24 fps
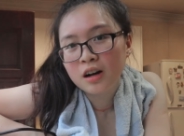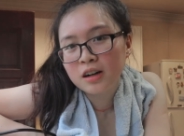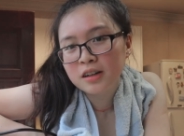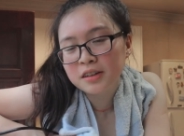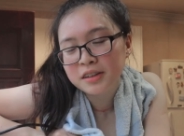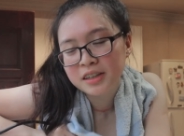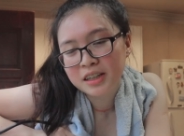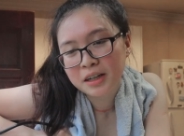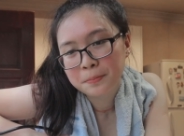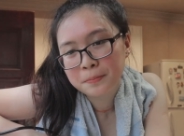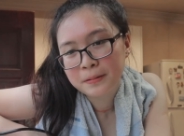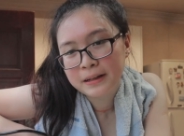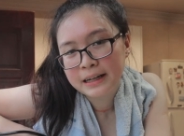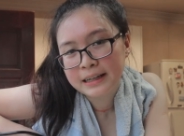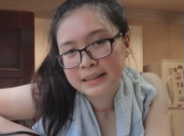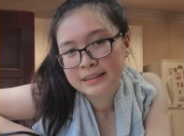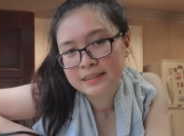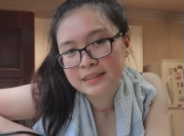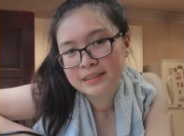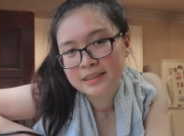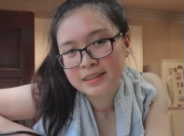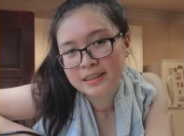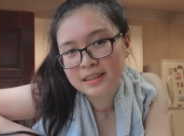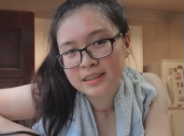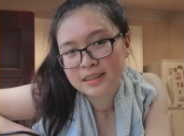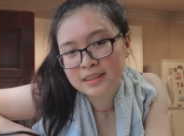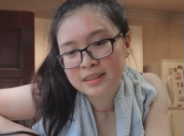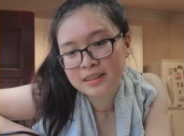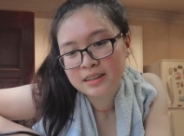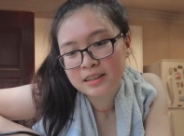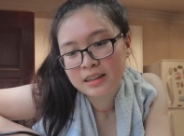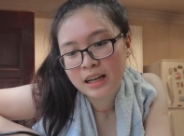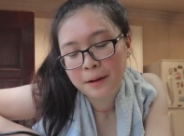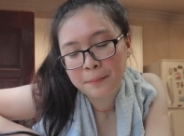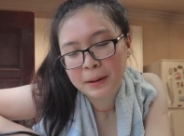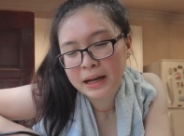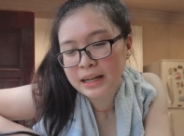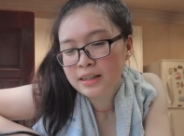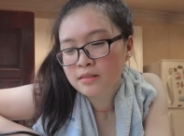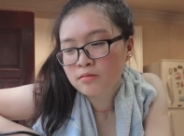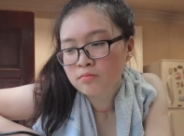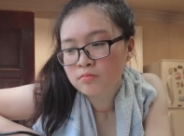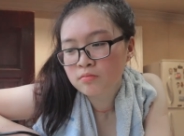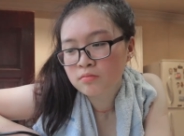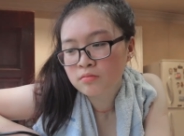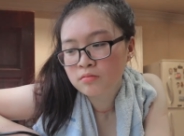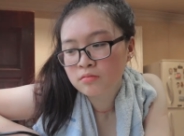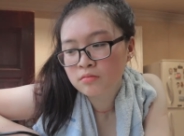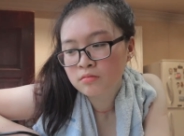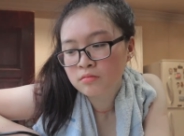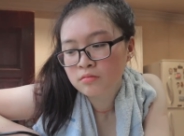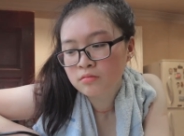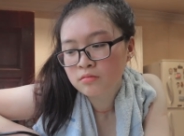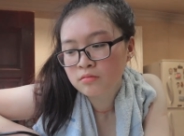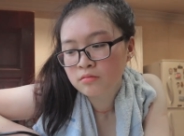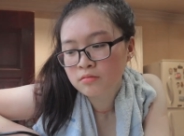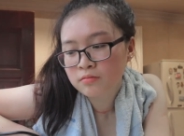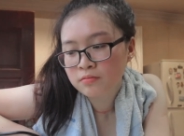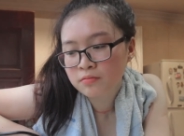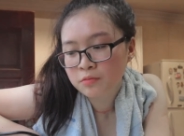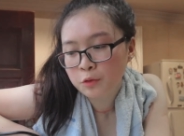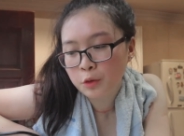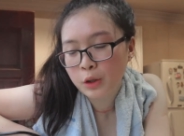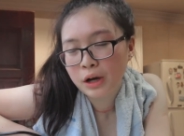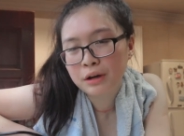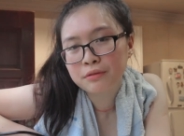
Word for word: all the appliances, right? Mm.